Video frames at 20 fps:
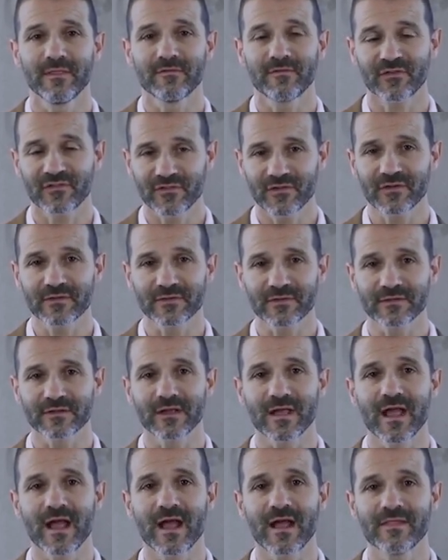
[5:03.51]
the
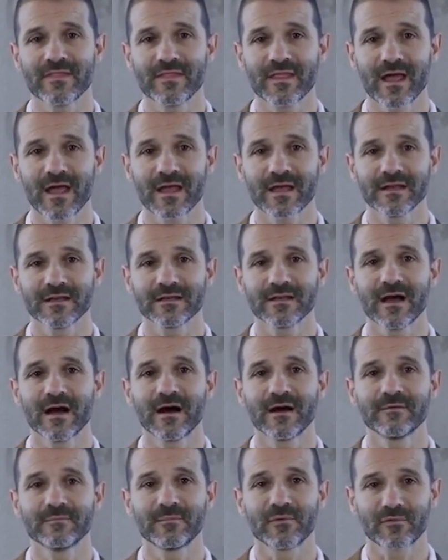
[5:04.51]
facility, and then
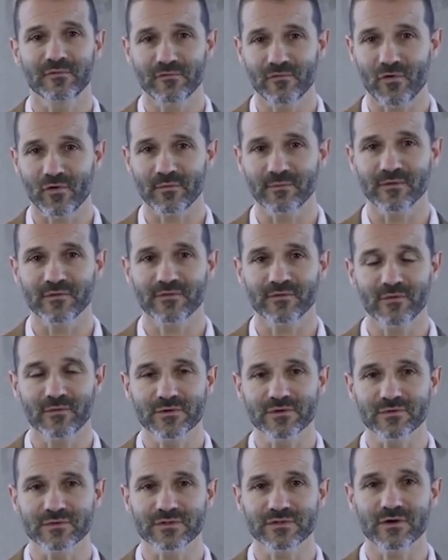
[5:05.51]
um, perform the
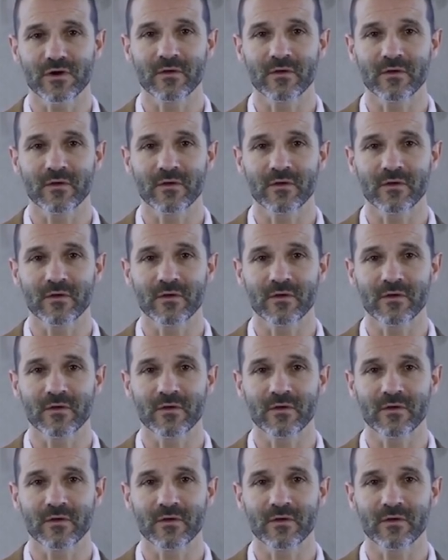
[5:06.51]
surgery.